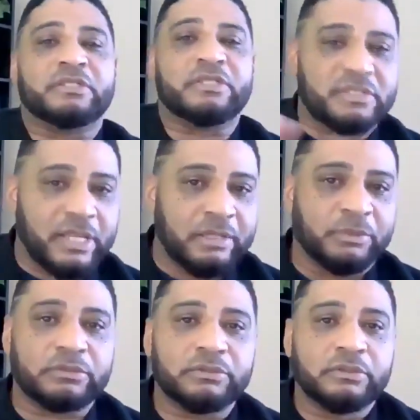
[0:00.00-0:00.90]

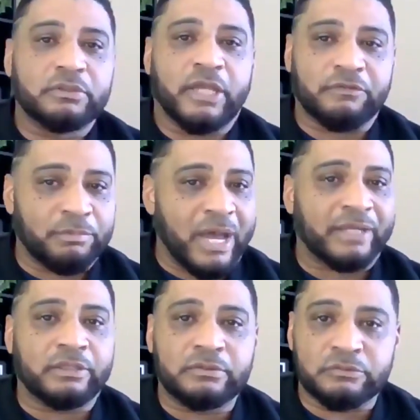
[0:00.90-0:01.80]
Disclaimer,
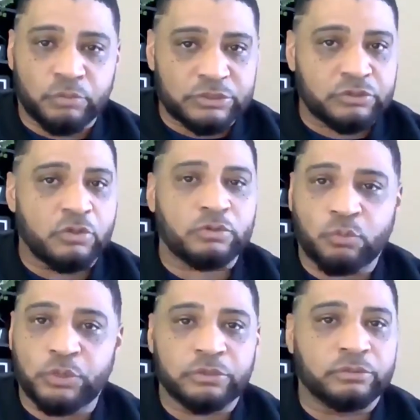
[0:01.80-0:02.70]
everybody's results
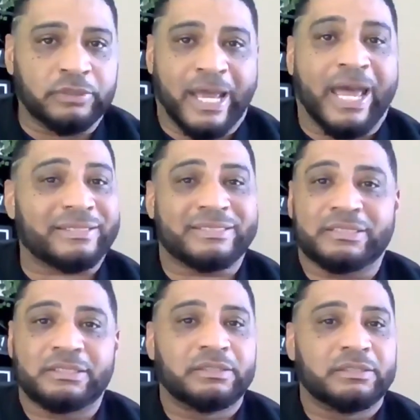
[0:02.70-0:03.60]
will not
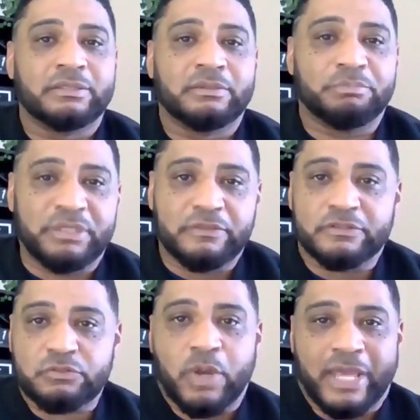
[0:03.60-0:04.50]
be
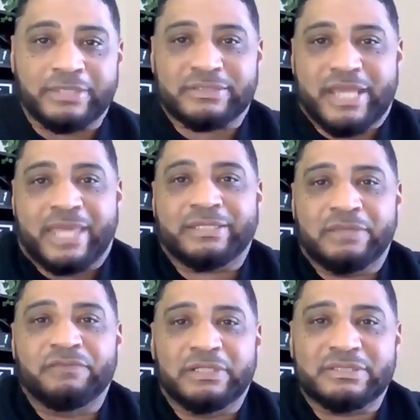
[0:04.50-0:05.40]
this way. I just had to
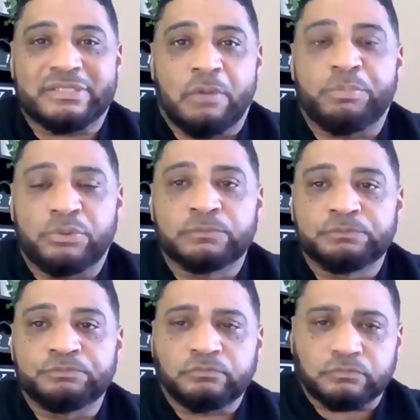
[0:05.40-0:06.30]
give an example,
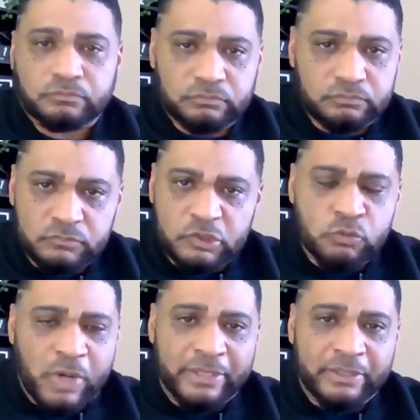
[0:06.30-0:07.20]

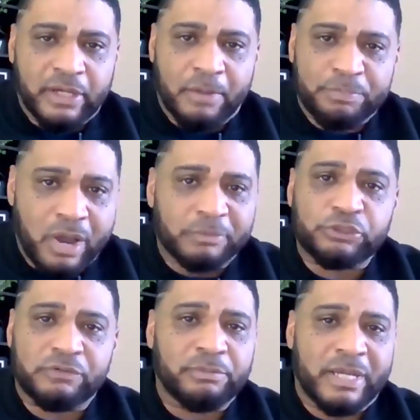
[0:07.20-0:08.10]
right? I promise
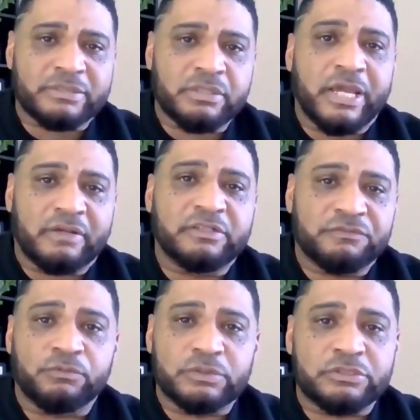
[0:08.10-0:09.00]
you everybody's going to have
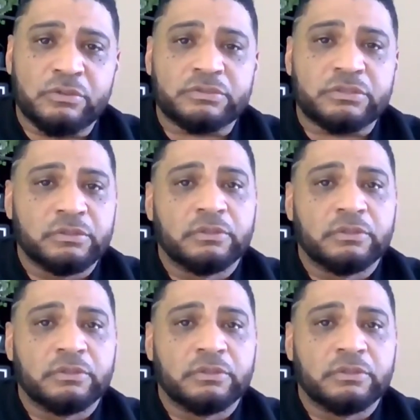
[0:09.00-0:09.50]
different results,